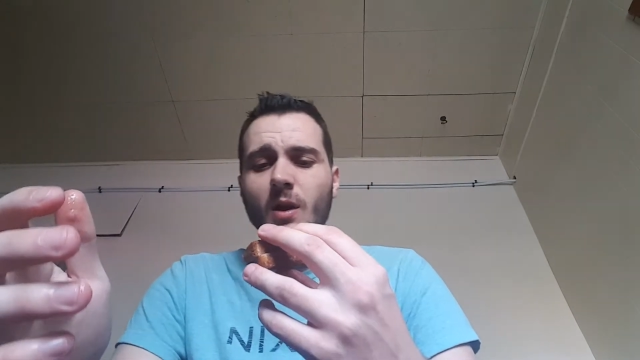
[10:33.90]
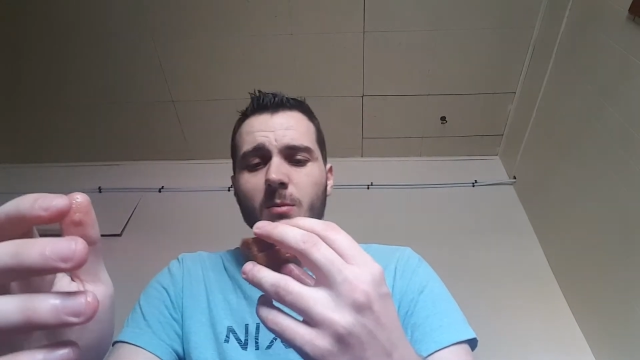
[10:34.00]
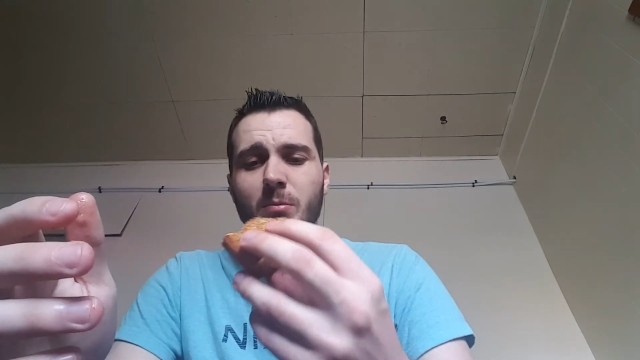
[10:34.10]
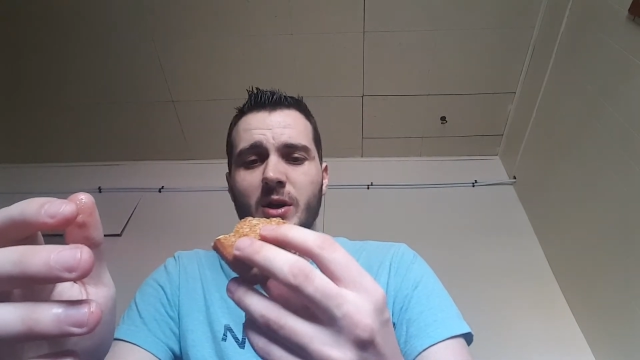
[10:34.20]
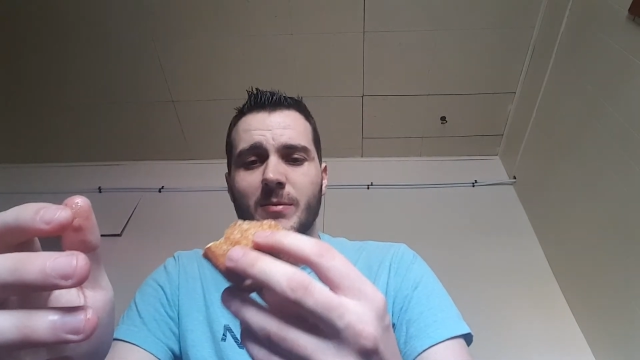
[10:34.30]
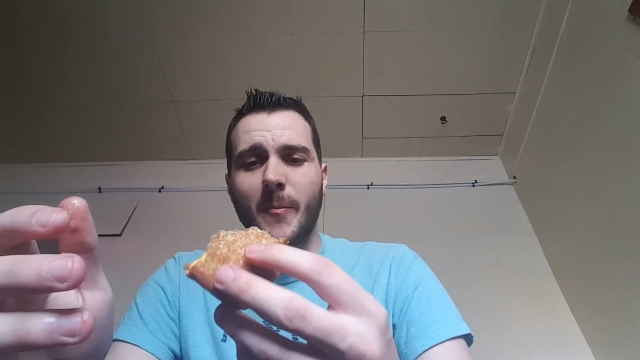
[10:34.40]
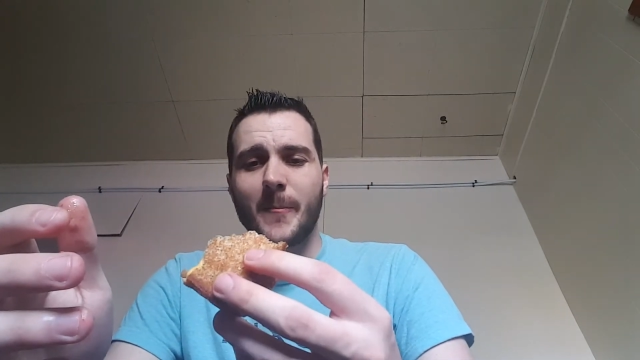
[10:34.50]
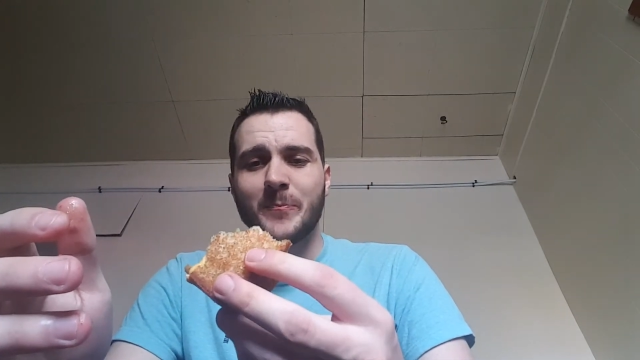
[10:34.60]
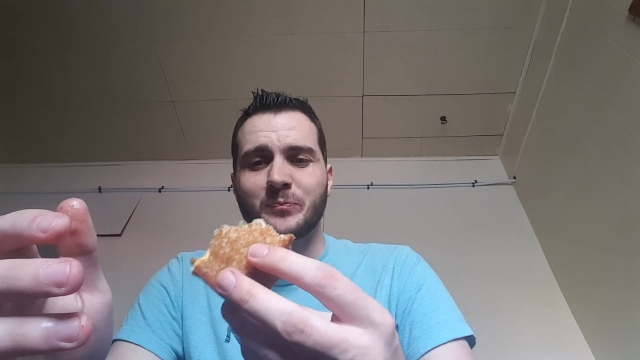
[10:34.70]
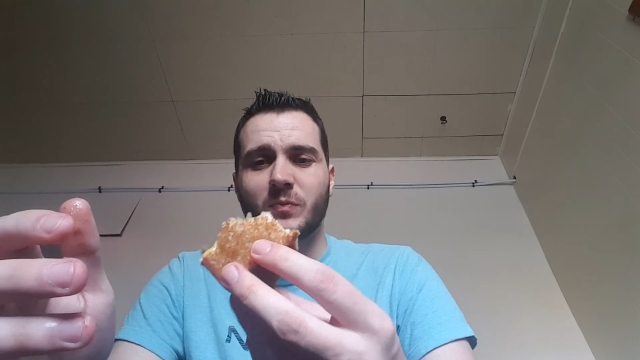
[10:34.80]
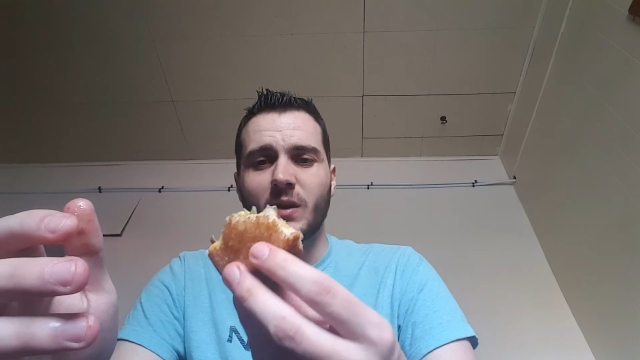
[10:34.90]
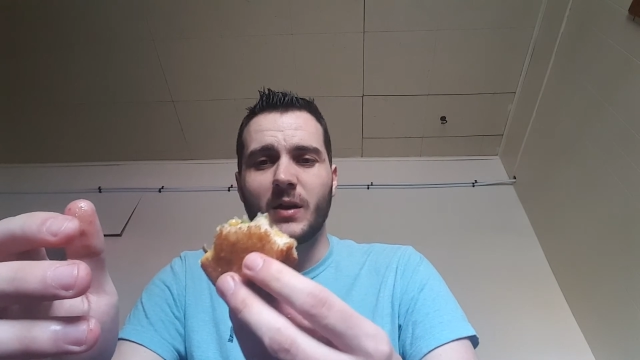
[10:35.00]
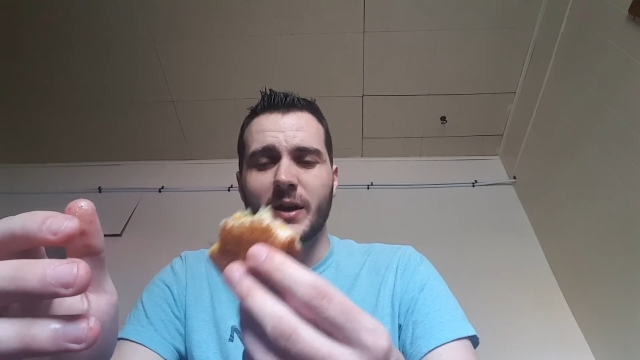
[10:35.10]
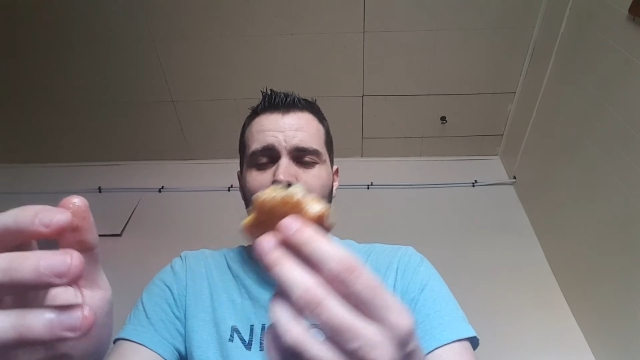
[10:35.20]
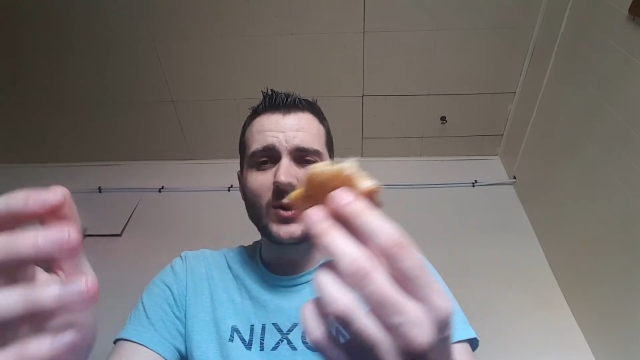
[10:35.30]
But I
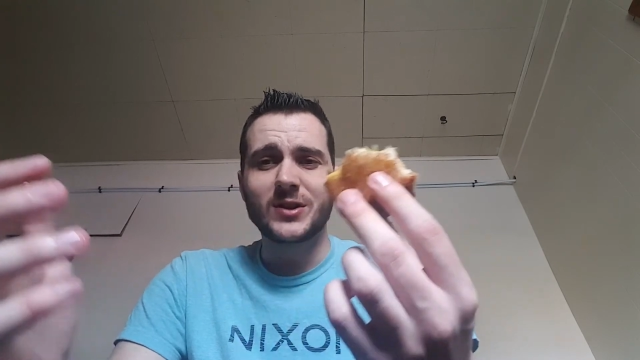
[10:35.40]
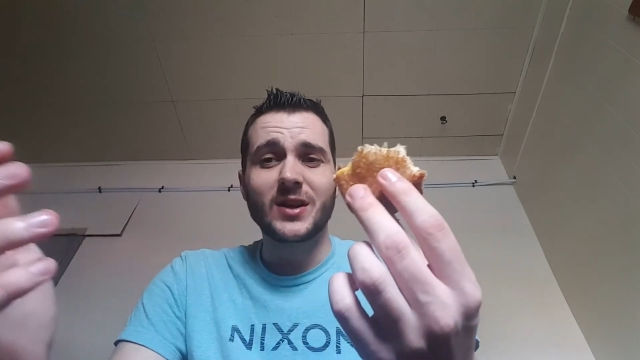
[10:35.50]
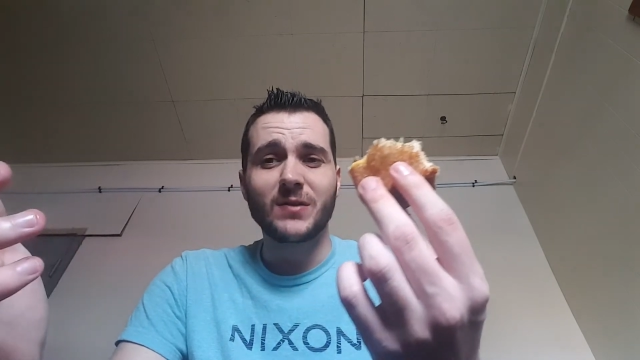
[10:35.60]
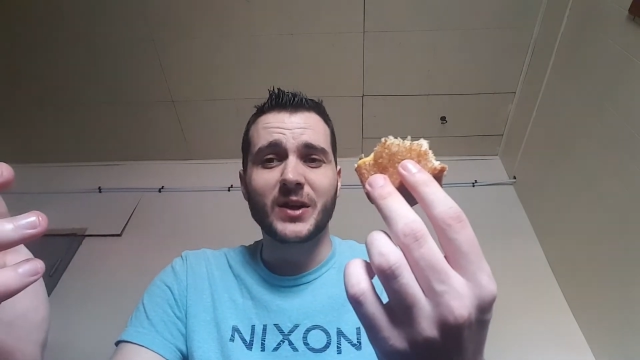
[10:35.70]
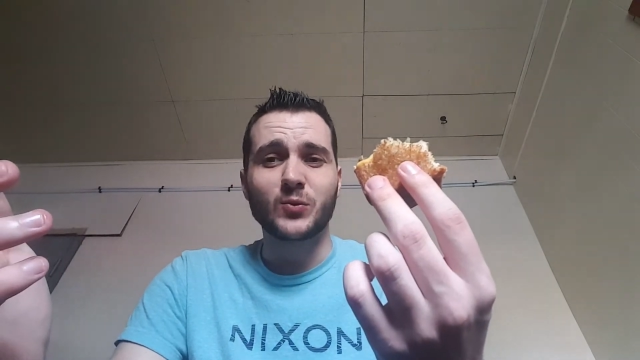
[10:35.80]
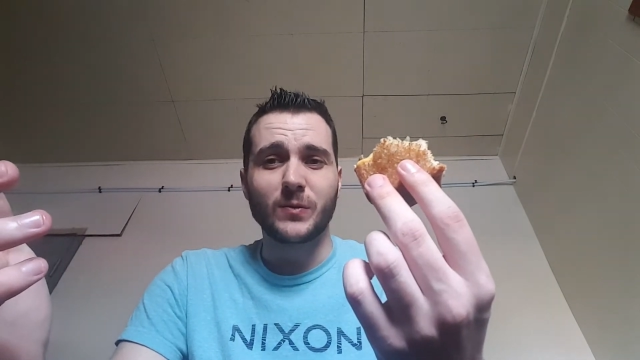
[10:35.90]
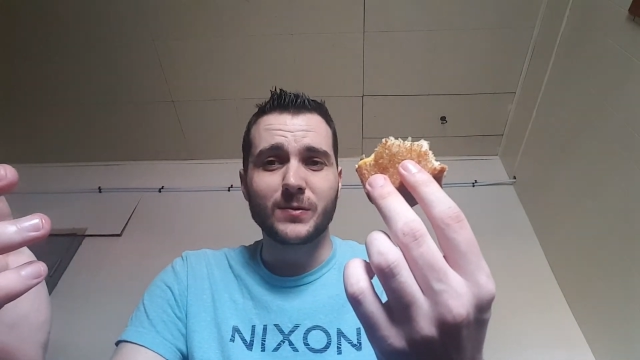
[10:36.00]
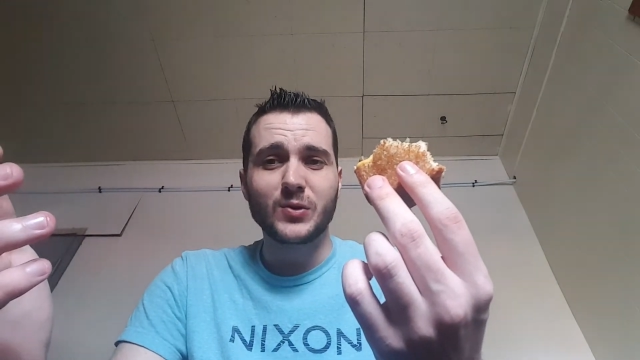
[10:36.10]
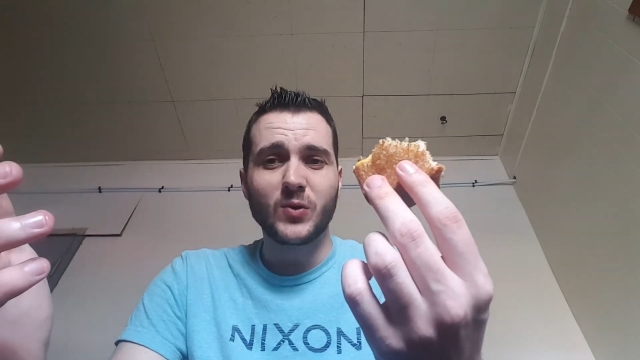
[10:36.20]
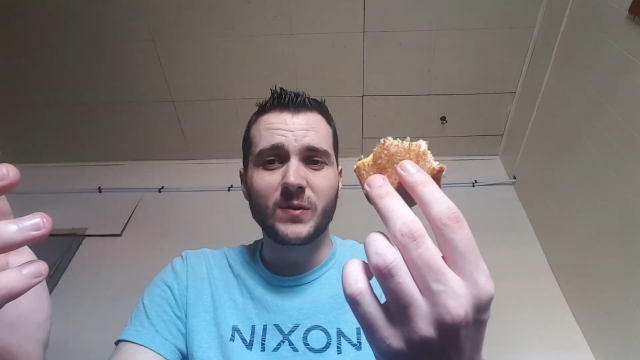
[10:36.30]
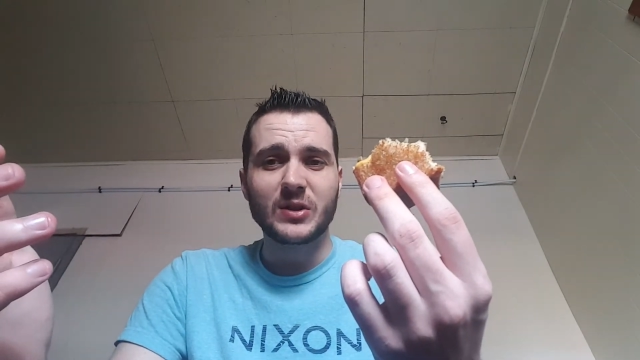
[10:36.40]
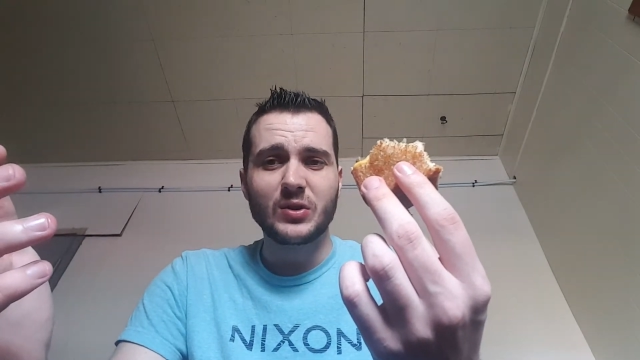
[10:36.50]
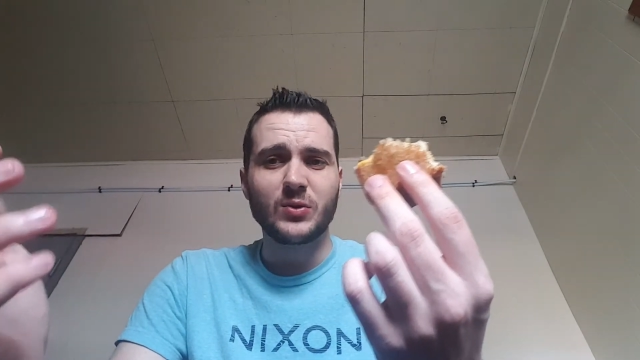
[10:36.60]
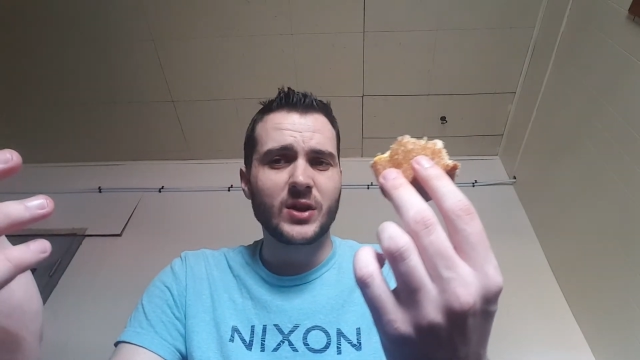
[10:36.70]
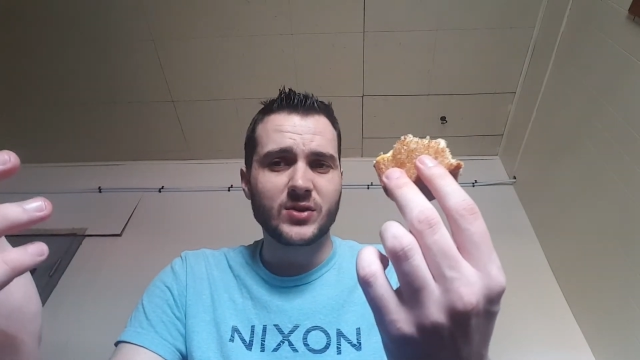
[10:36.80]
kind of wanted to give like a review of it too,
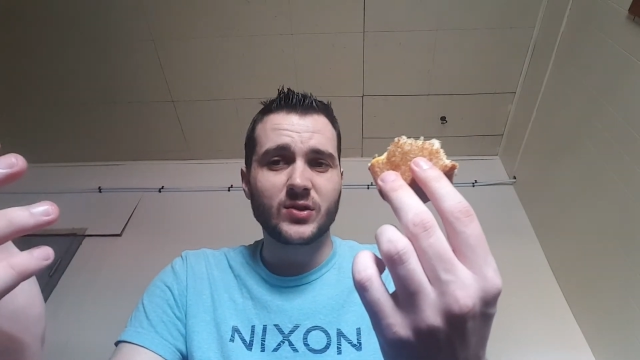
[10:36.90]
not just,